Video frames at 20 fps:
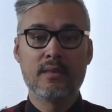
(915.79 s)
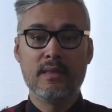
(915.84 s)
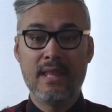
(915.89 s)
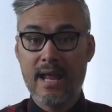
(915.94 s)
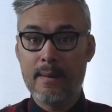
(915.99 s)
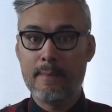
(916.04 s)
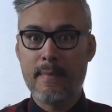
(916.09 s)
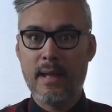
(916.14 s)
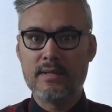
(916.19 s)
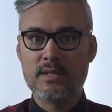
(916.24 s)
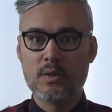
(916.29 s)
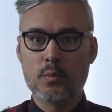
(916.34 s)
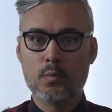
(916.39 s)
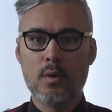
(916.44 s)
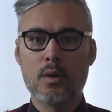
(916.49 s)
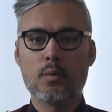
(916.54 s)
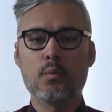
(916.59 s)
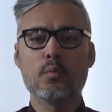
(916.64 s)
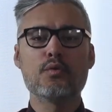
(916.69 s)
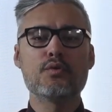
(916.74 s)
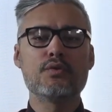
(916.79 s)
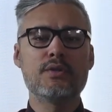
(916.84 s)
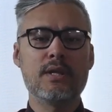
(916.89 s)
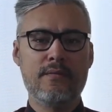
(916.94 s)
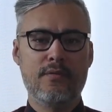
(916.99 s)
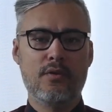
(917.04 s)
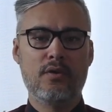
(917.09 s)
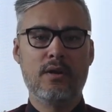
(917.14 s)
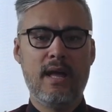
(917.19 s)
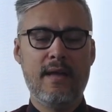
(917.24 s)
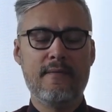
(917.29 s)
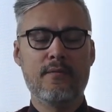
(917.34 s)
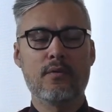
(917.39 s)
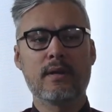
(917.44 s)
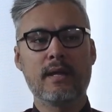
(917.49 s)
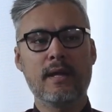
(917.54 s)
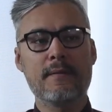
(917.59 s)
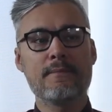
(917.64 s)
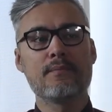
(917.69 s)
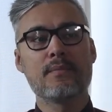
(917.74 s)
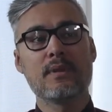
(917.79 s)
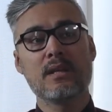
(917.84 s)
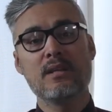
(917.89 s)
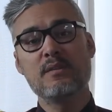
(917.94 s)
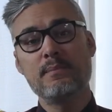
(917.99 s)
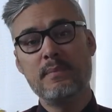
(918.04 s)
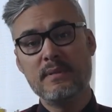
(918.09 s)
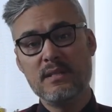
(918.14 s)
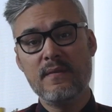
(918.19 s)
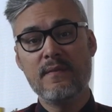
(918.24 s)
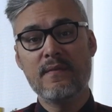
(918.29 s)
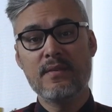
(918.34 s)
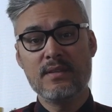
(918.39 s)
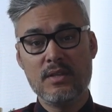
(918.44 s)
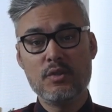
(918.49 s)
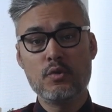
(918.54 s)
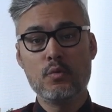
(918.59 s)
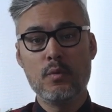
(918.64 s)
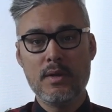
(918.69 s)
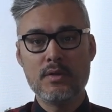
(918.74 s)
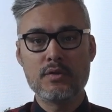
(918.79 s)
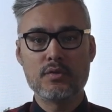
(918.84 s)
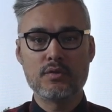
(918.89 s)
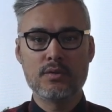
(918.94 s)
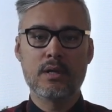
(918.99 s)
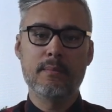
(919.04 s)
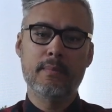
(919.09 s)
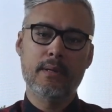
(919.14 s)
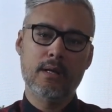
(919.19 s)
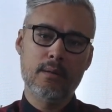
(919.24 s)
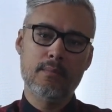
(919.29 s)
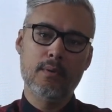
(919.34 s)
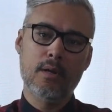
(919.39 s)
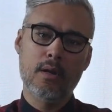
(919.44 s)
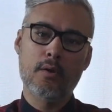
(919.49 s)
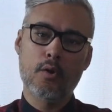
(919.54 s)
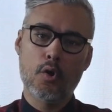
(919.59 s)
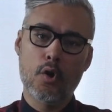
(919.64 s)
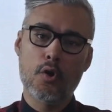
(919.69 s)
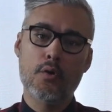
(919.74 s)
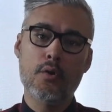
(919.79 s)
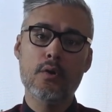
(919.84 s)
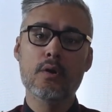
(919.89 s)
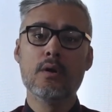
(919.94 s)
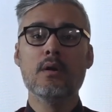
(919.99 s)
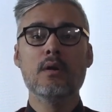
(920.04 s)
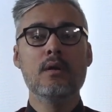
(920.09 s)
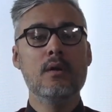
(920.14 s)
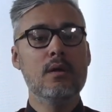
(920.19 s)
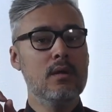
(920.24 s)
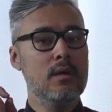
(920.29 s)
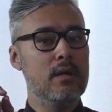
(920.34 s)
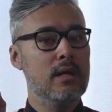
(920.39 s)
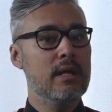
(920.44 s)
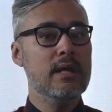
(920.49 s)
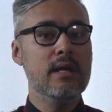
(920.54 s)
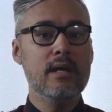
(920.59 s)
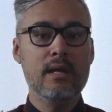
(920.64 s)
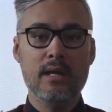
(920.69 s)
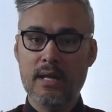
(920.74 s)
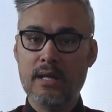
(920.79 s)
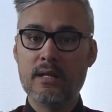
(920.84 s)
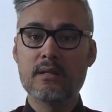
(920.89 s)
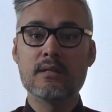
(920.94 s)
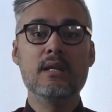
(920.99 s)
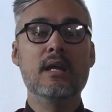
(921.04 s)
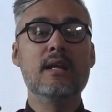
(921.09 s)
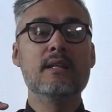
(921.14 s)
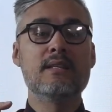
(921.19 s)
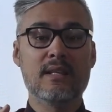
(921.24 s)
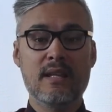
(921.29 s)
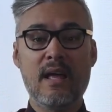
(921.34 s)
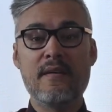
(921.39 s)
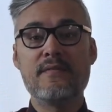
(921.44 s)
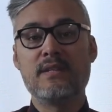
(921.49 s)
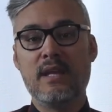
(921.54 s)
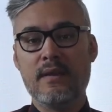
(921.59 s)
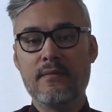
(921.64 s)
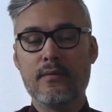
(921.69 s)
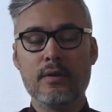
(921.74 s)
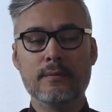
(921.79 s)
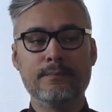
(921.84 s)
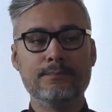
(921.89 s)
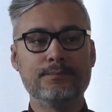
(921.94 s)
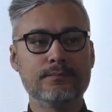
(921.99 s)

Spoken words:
That magic wand will save your life, okay? In specific situations that become a lot harder, it's a lifesaver.